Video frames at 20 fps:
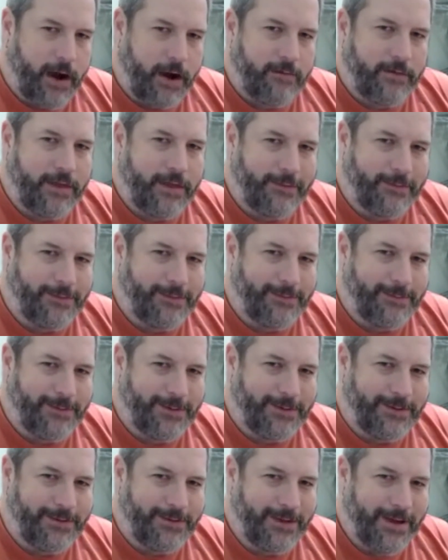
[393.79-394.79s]
Everything
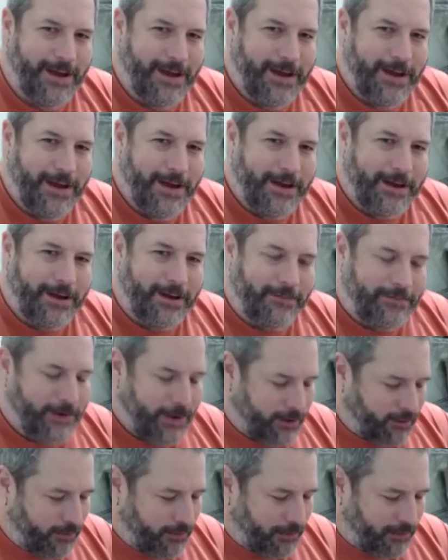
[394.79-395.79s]
was
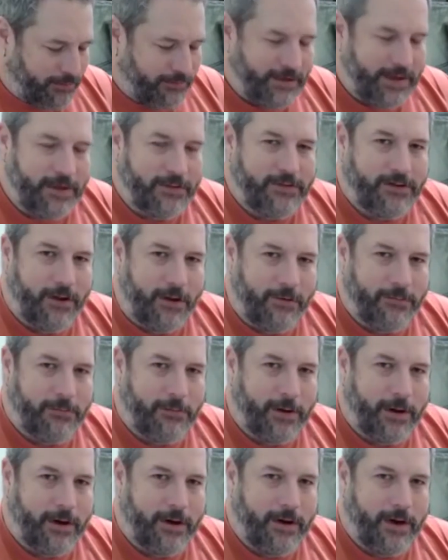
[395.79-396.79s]
configurable via
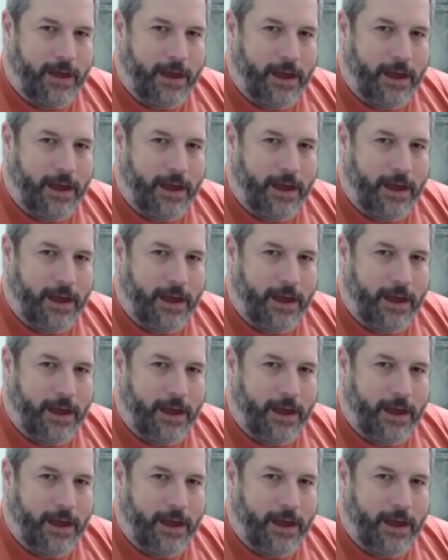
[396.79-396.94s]
software,